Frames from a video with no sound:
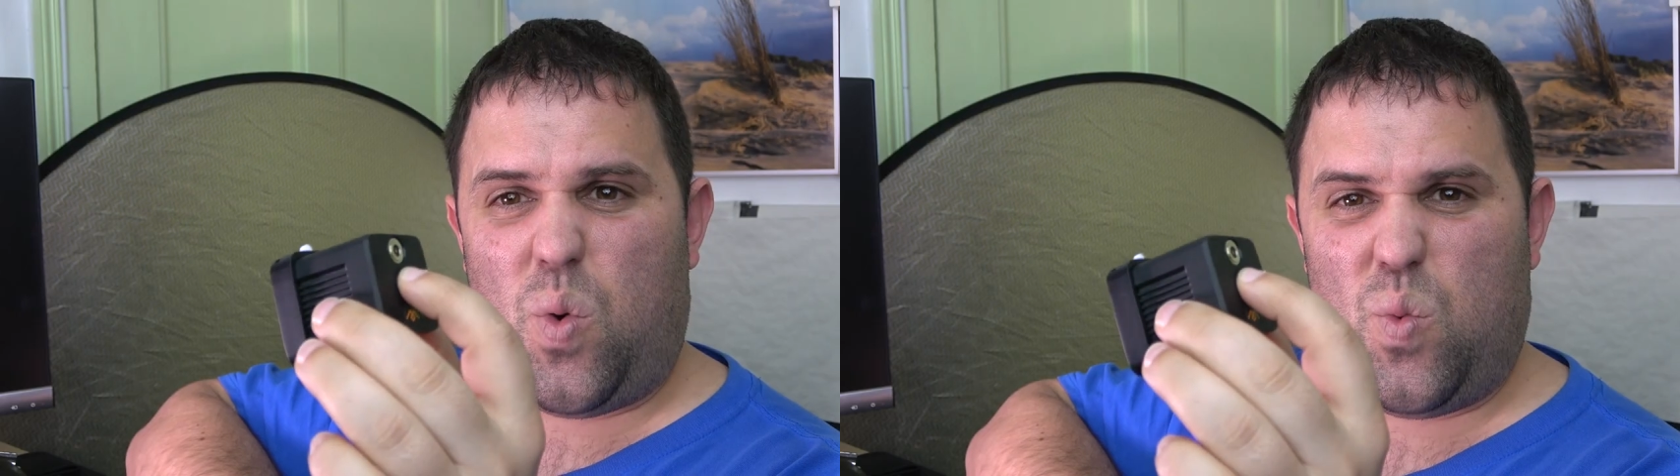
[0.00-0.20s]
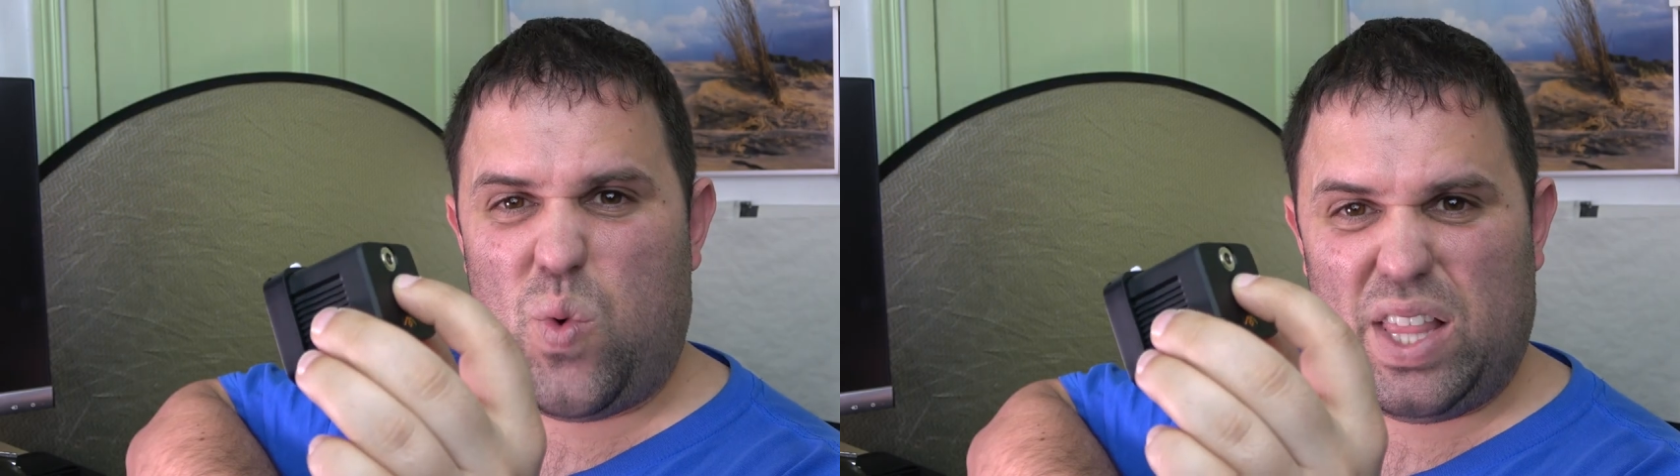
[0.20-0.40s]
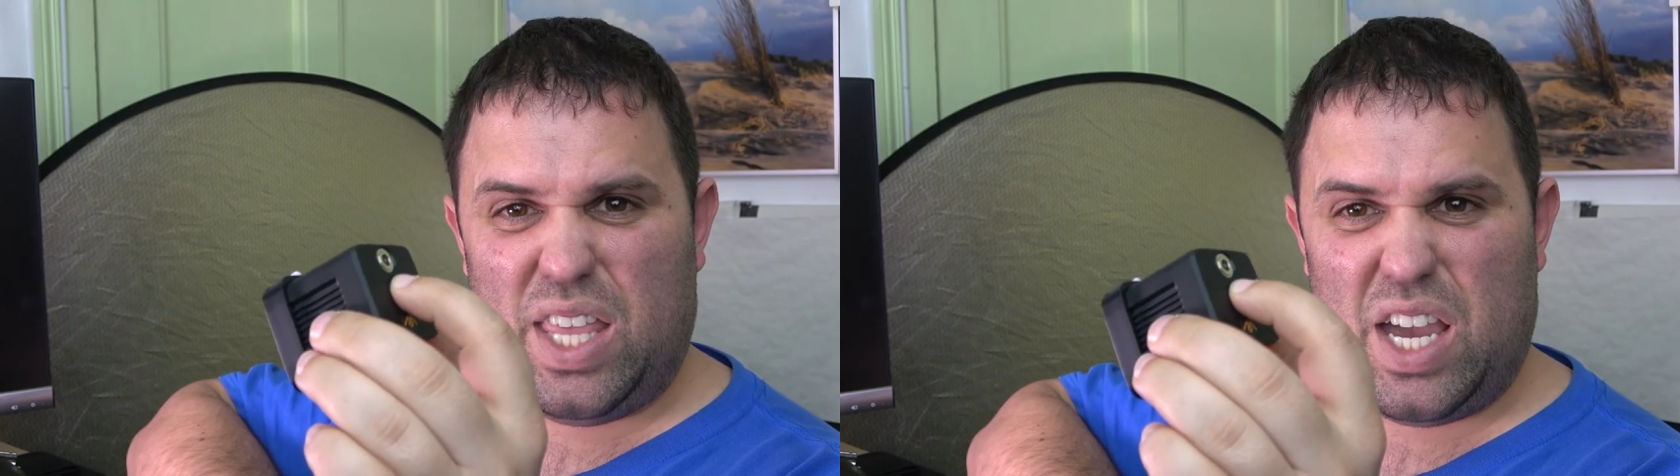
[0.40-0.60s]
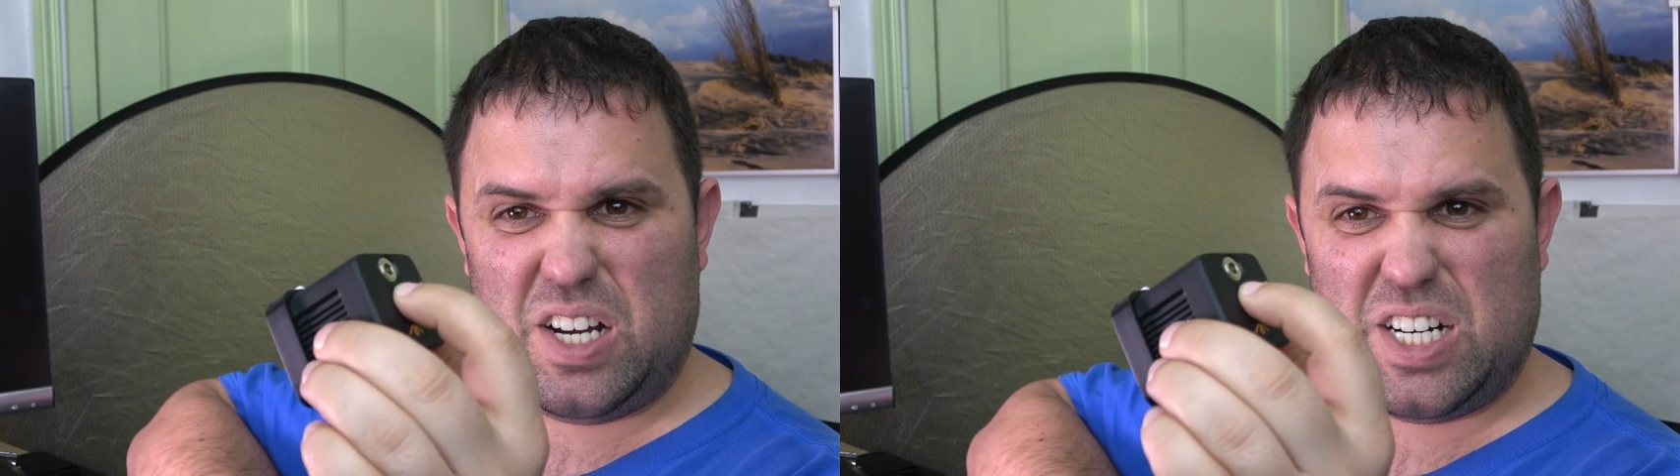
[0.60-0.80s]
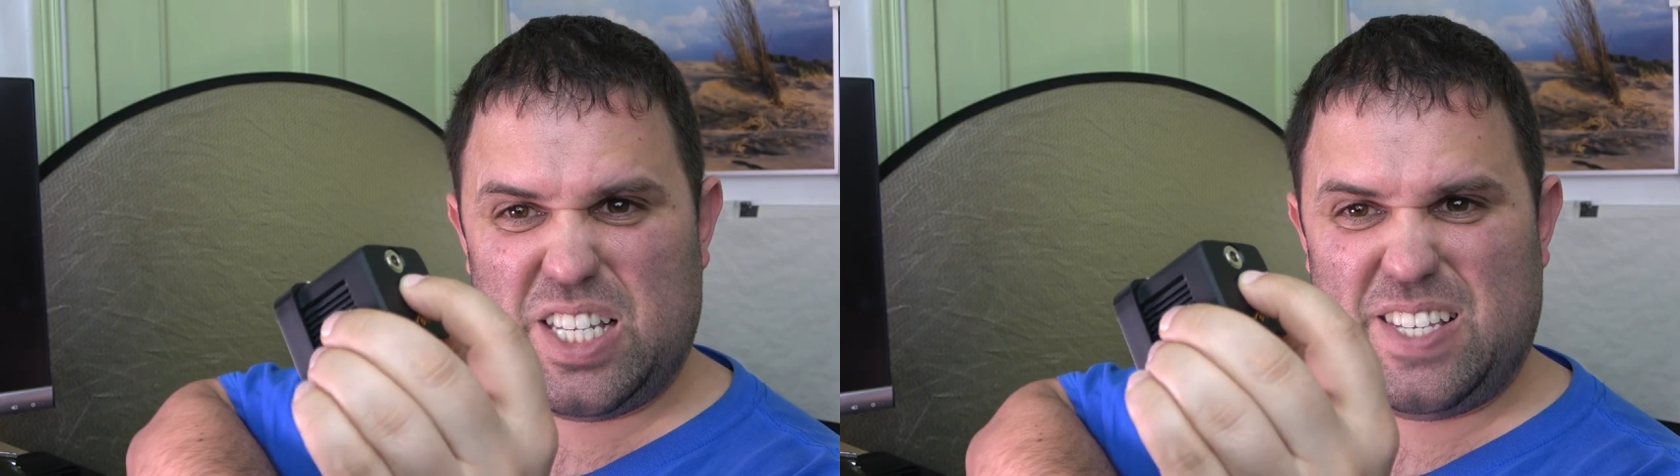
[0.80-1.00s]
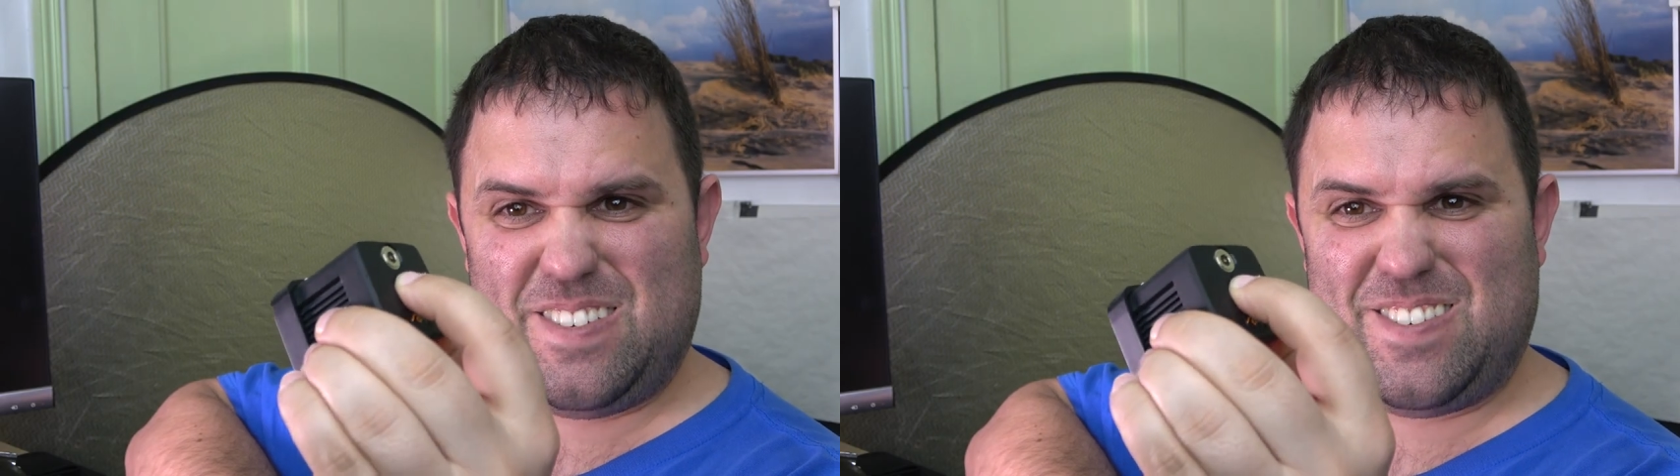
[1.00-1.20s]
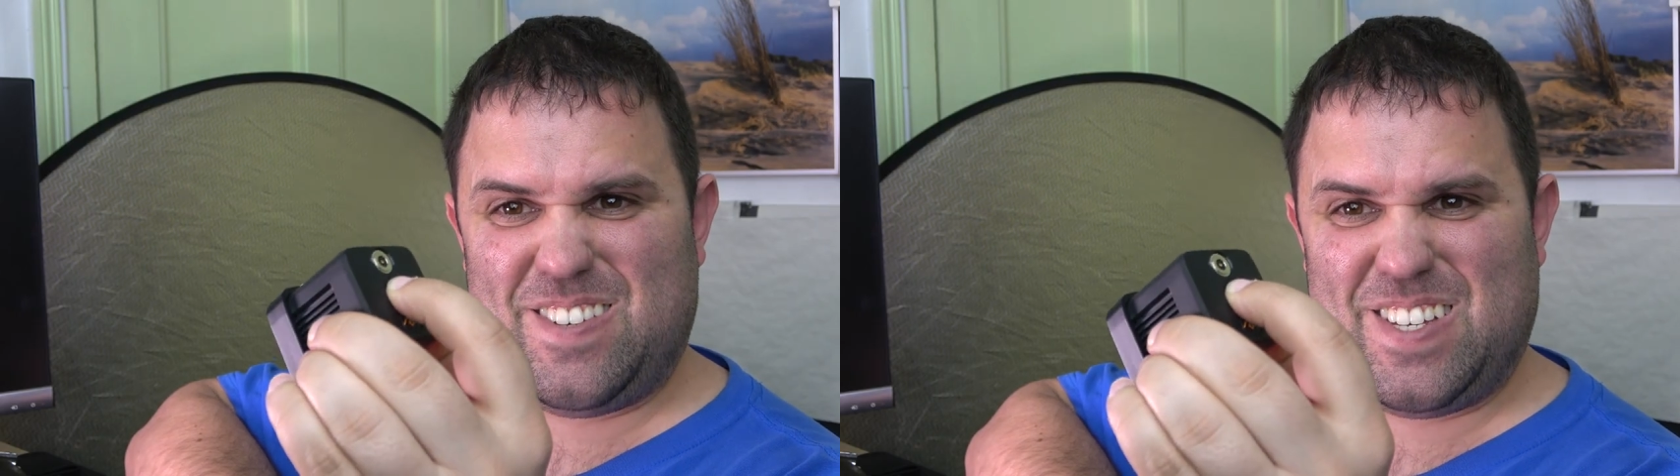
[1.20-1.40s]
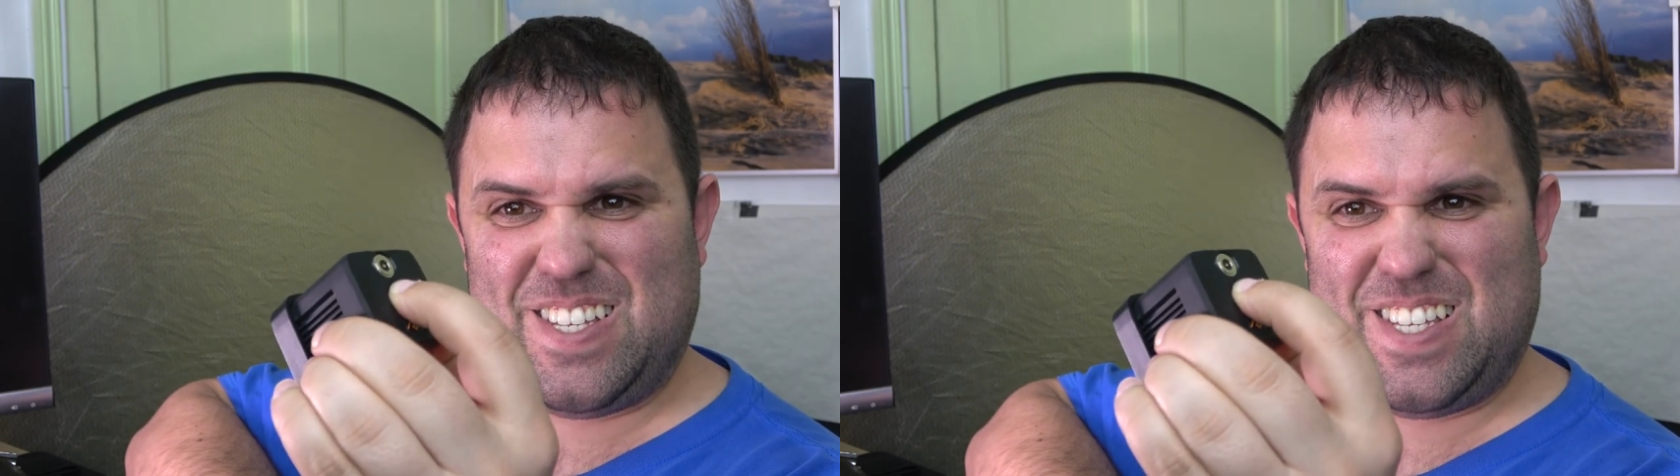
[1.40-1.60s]
really hard
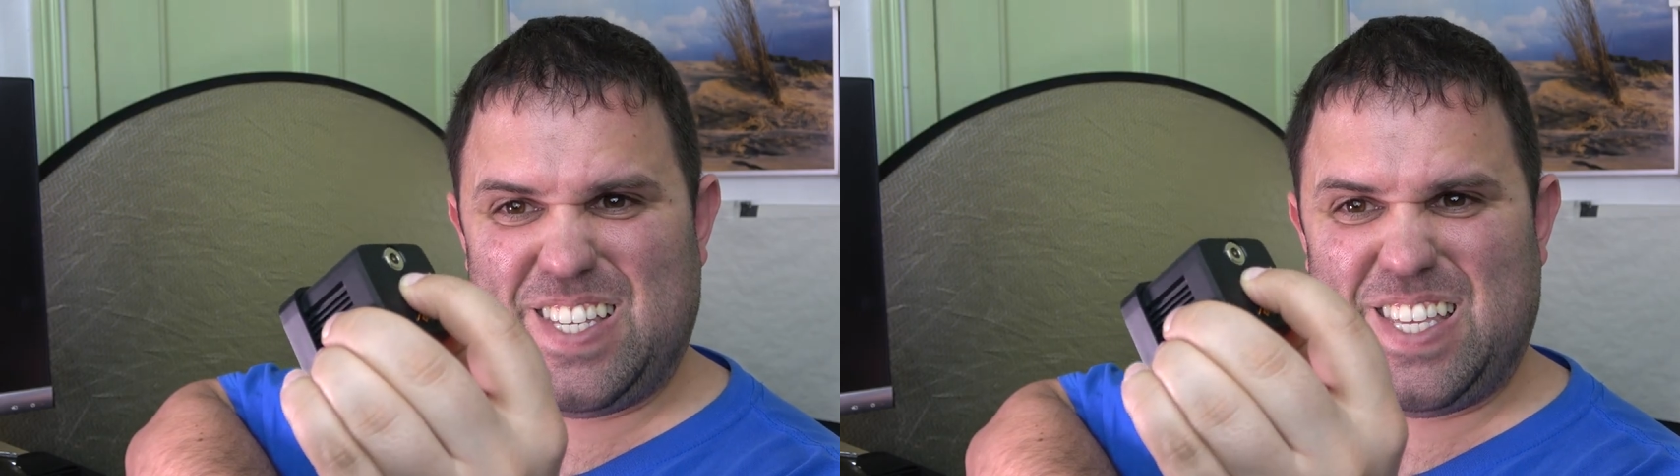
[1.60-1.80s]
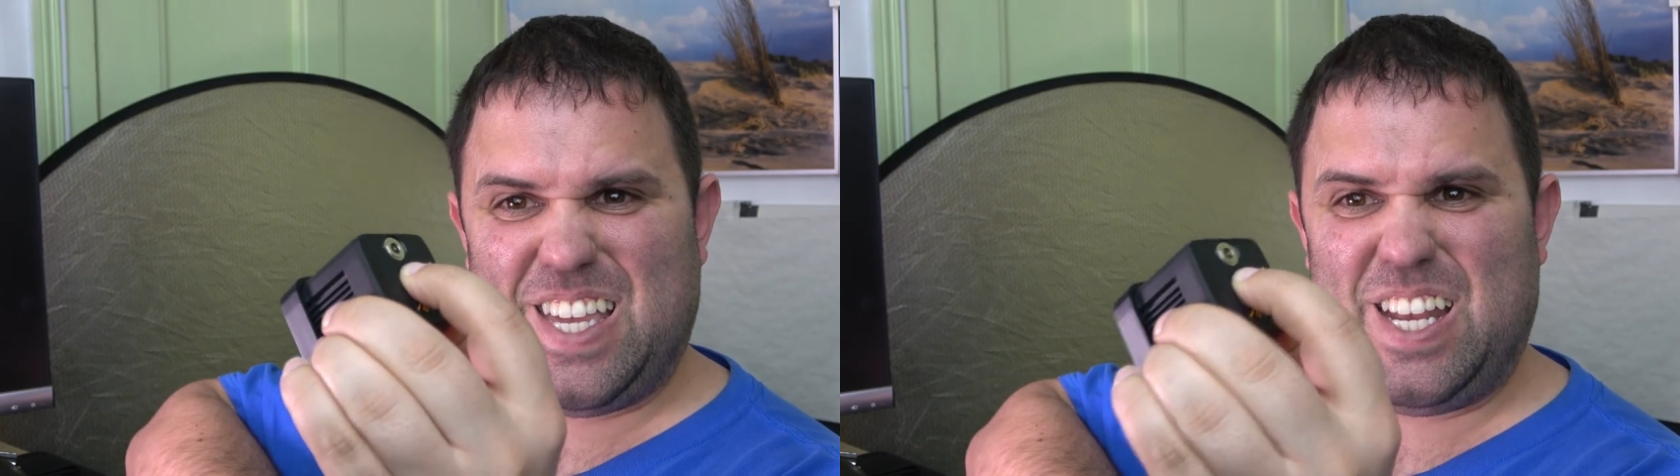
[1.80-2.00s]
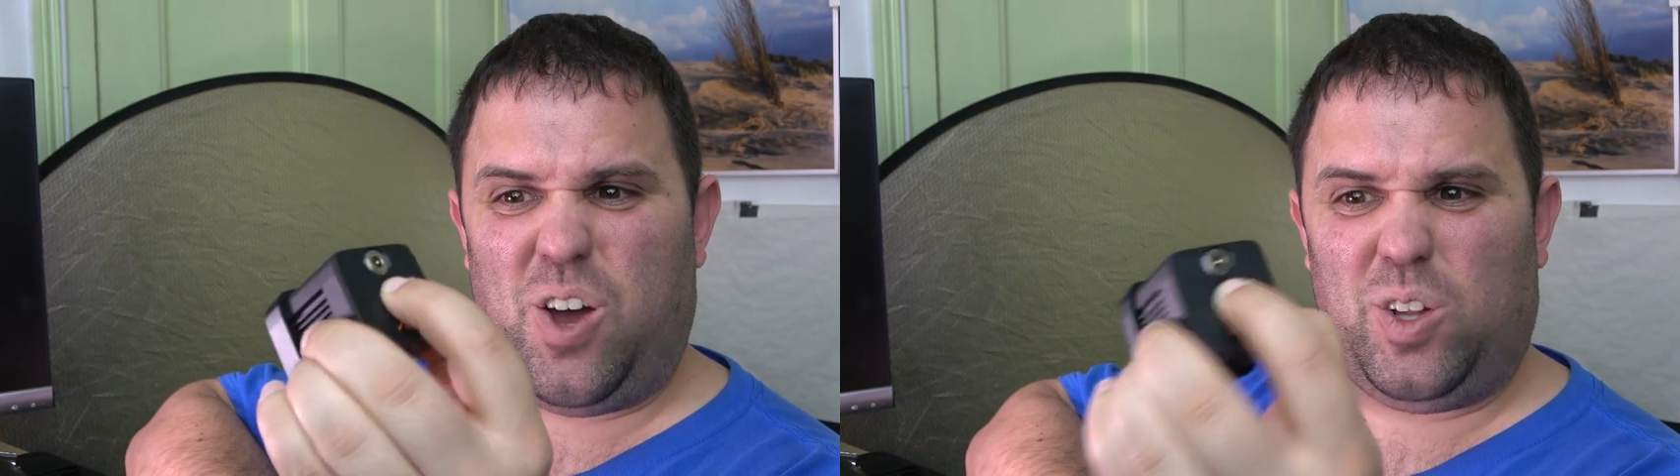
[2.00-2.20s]
and